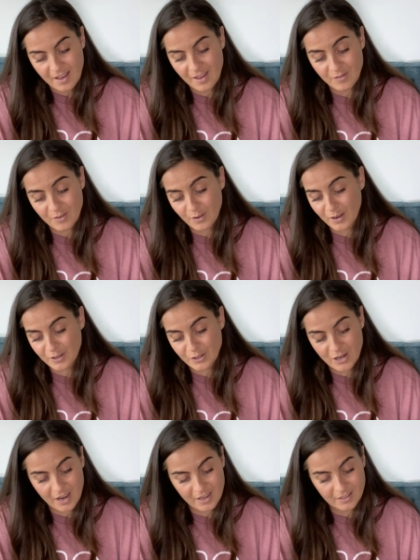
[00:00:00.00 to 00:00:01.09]
I feel like a
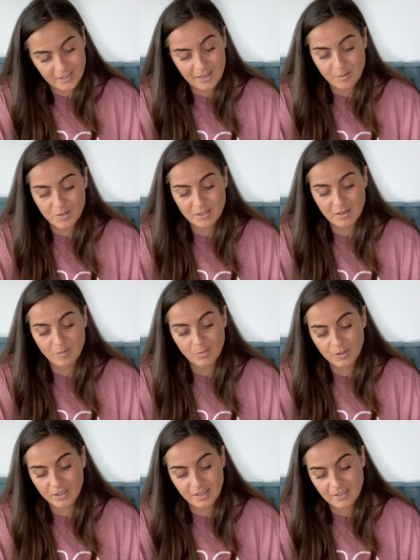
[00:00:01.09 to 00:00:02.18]
giant, and I'm
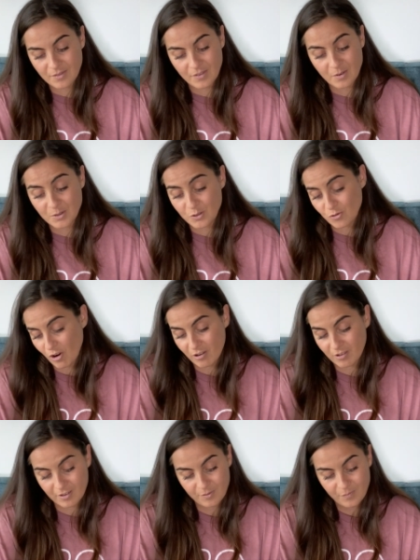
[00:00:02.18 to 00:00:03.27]
stumbling as if I was
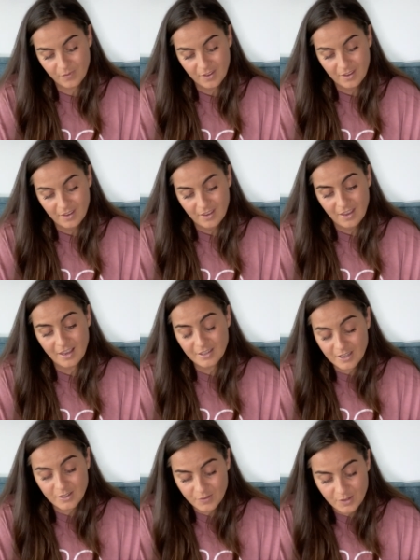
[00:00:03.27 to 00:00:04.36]
drunk. It
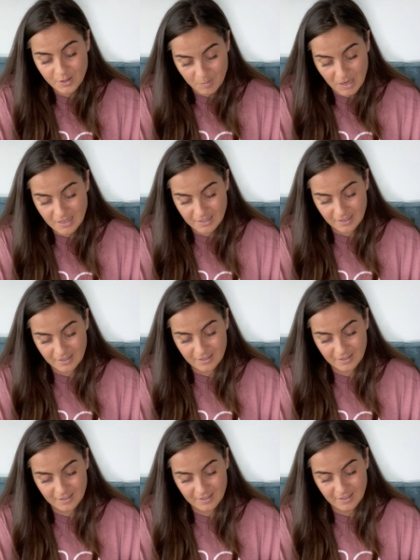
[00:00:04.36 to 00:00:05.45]
does feel amazing.
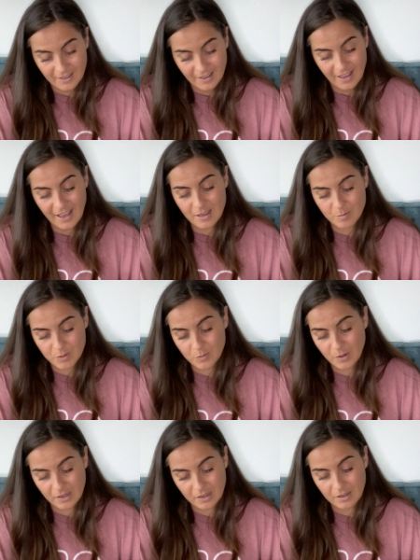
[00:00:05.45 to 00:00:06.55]
I am
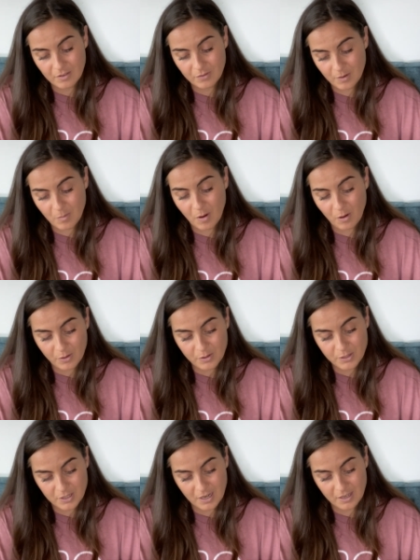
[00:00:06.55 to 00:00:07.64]
sweating from all the
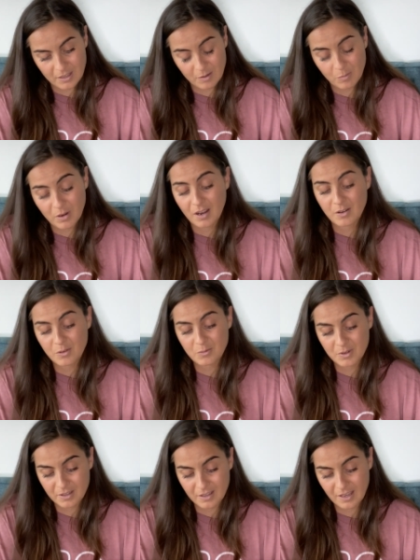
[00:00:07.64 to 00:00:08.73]
shaking, but I don't
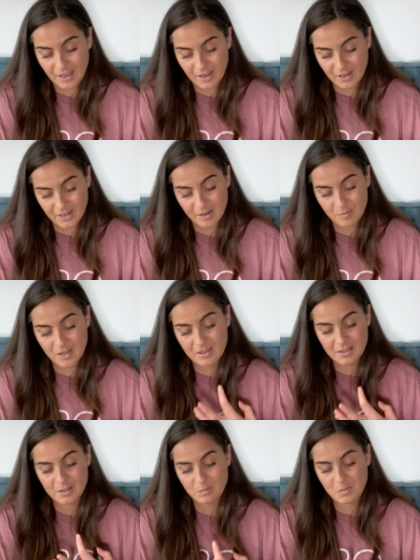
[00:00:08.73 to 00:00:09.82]
really care. I'm in
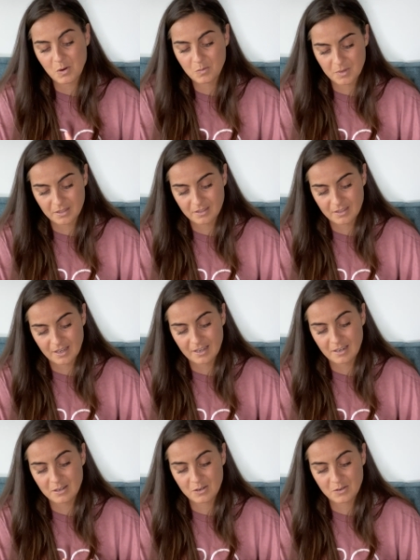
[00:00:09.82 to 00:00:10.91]
this moment, and
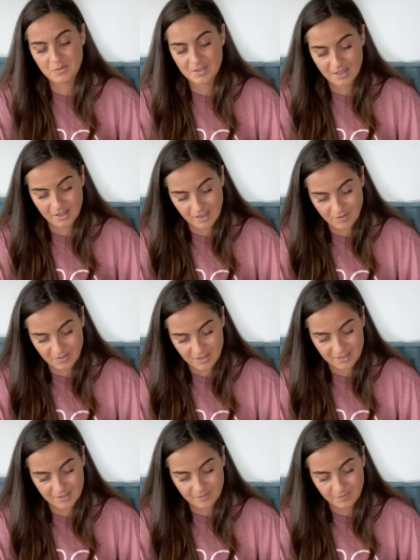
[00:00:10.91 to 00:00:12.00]
I don't want to leave it.